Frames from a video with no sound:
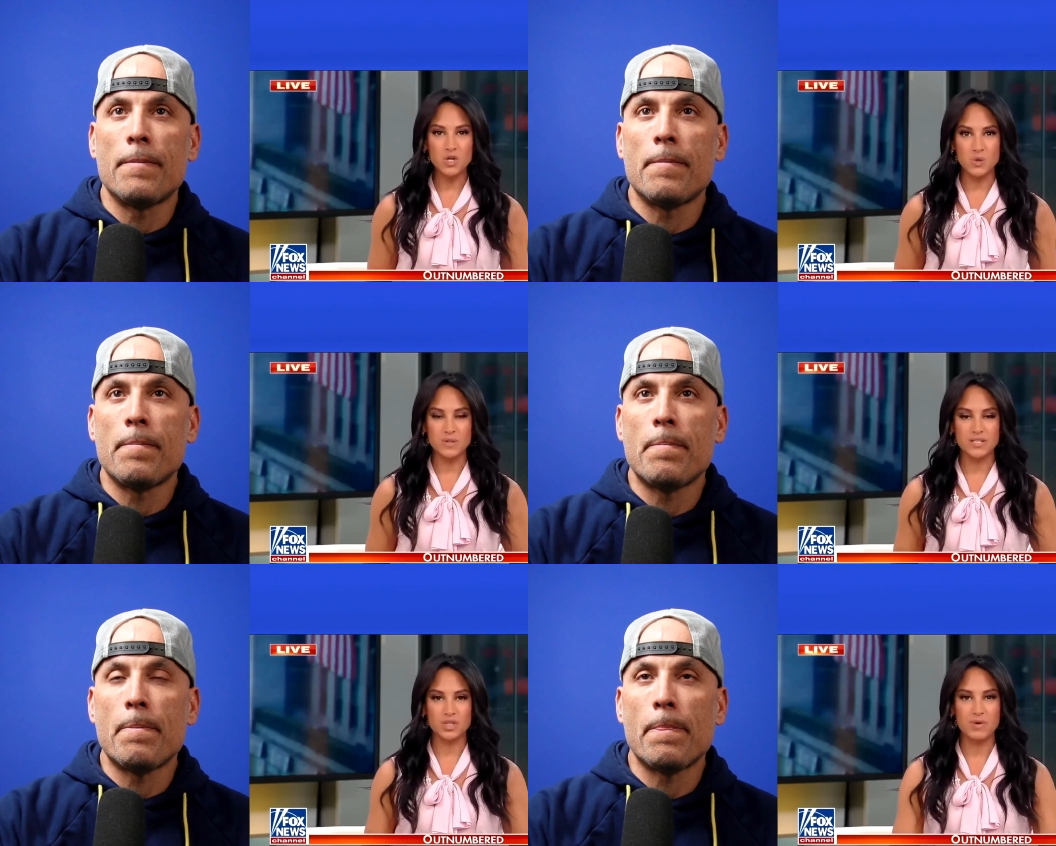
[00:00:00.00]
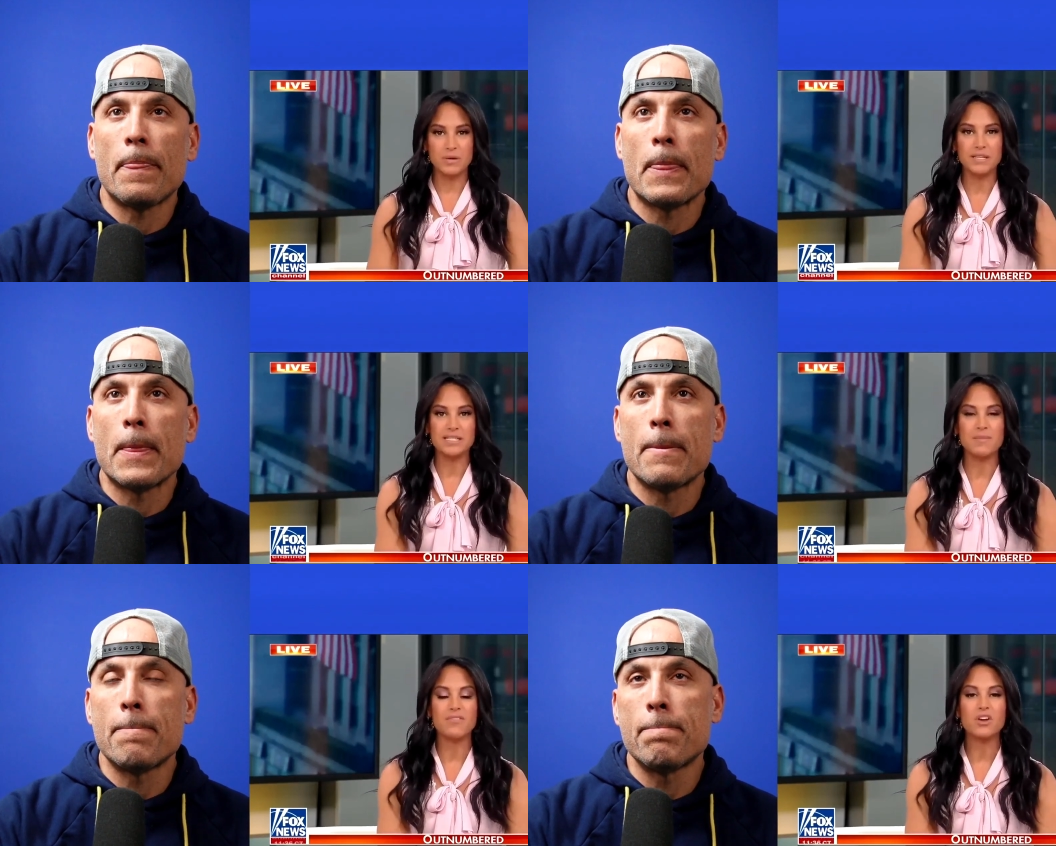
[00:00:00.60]
Speaker 1: news
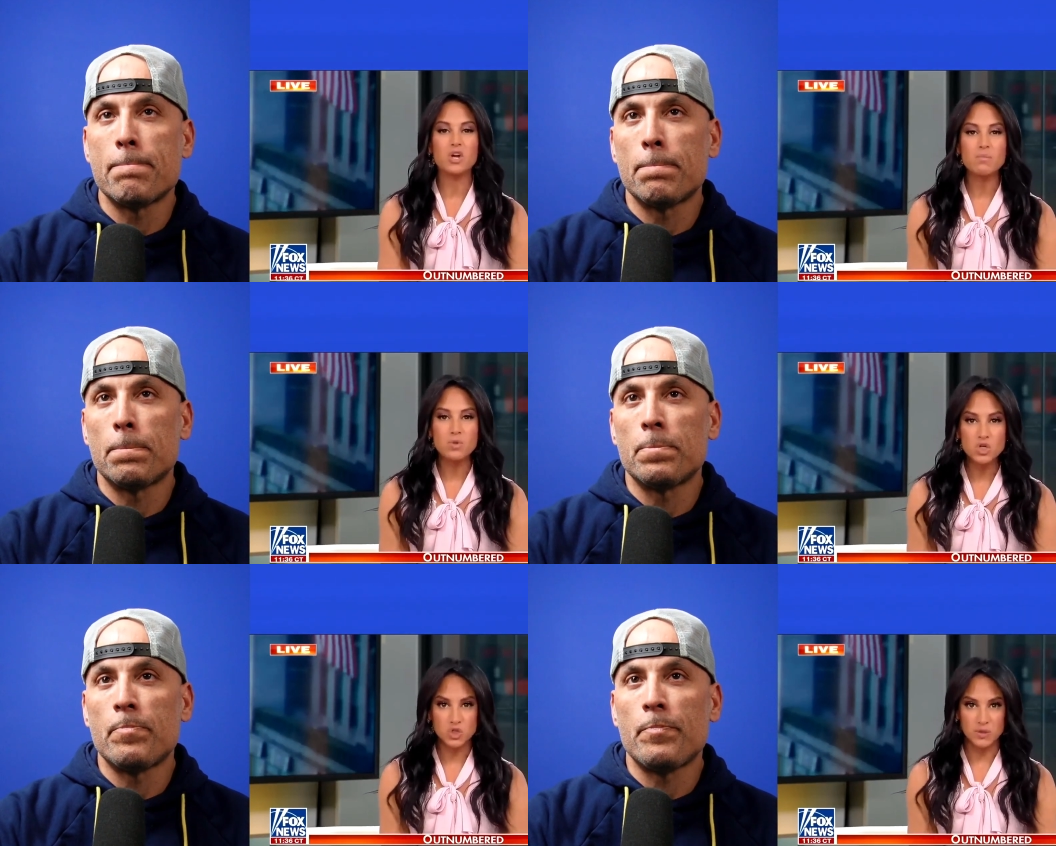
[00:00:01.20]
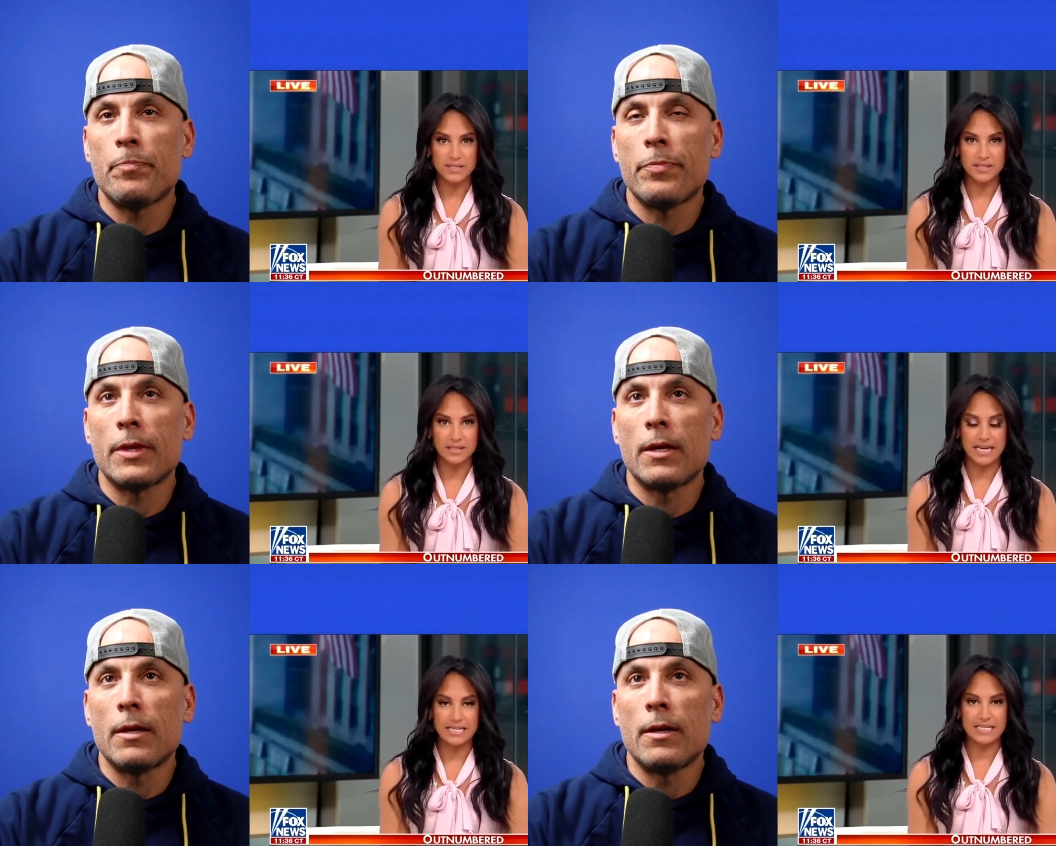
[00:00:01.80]
surrounding some of the commercials
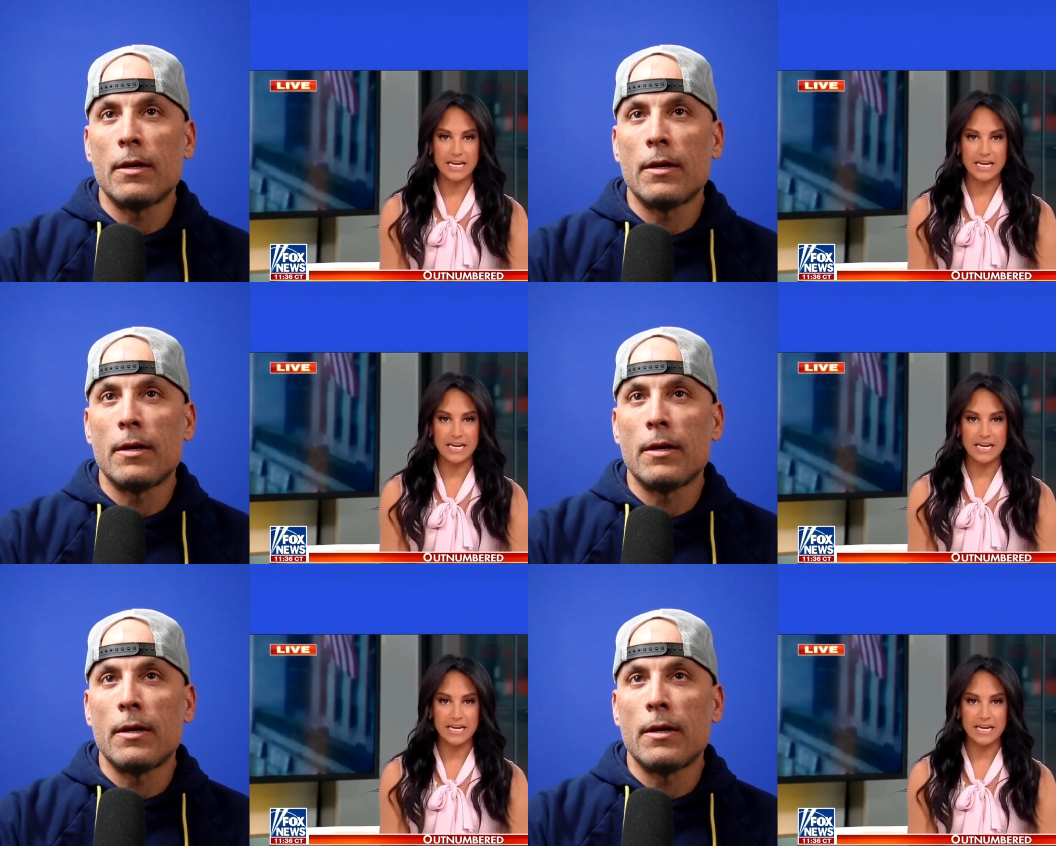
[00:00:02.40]
slated